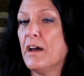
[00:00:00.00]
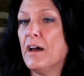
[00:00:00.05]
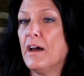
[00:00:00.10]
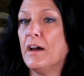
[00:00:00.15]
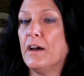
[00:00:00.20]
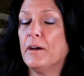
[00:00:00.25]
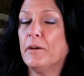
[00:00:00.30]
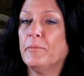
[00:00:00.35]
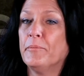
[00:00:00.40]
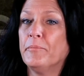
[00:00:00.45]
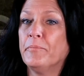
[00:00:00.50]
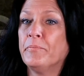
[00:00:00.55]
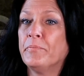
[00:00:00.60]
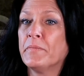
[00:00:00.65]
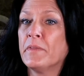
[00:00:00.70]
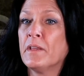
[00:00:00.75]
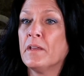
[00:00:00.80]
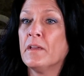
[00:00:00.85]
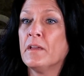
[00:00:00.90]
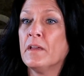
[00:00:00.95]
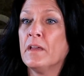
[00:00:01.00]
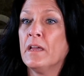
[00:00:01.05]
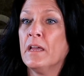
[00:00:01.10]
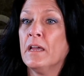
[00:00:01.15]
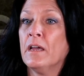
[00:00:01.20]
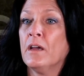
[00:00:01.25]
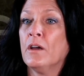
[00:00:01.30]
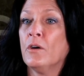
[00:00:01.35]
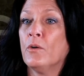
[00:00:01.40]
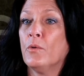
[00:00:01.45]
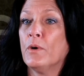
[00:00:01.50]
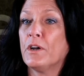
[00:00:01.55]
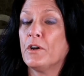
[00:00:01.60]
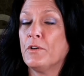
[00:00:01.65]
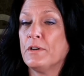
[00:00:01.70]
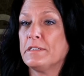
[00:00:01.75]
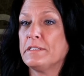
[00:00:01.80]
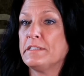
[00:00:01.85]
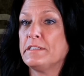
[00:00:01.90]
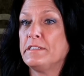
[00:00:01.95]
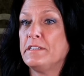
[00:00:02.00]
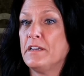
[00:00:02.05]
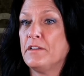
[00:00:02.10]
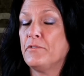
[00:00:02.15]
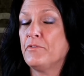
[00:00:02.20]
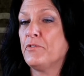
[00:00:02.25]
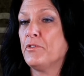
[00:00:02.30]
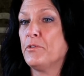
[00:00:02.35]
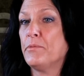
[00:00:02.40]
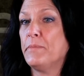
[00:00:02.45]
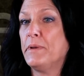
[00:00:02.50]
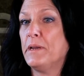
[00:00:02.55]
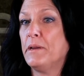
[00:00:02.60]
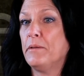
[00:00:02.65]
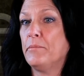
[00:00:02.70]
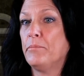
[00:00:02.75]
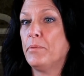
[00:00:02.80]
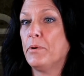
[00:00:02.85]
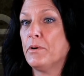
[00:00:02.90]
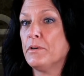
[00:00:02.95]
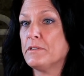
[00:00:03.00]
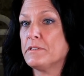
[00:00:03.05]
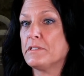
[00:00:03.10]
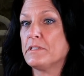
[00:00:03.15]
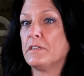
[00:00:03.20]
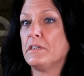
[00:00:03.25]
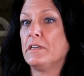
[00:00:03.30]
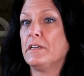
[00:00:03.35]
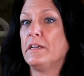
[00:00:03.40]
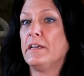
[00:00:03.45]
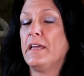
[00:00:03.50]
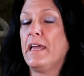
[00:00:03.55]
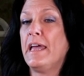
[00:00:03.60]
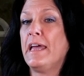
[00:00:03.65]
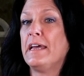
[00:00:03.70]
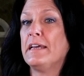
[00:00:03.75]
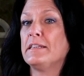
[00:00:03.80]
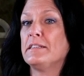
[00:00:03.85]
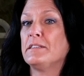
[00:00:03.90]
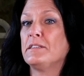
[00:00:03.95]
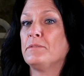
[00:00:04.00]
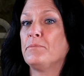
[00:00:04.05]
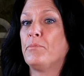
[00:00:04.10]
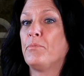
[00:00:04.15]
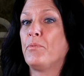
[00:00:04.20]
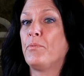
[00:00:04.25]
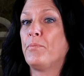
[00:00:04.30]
Um, what Chris has done for me personally has